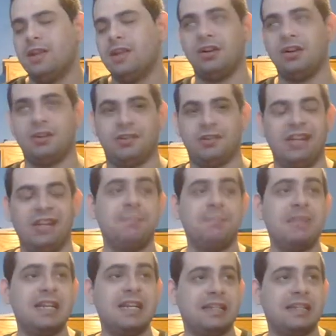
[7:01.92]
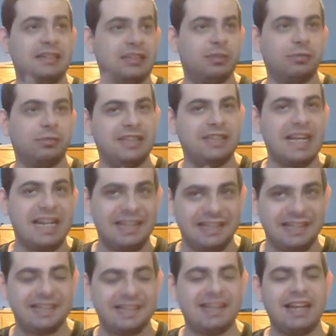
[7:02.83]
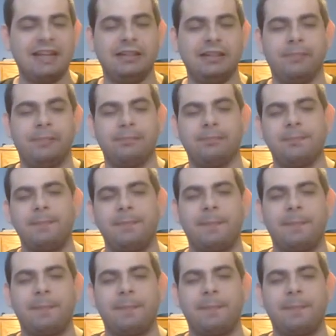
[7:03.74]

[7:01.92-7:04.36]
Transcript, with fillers: Sarasaland being, you know, Daisy's kingdom.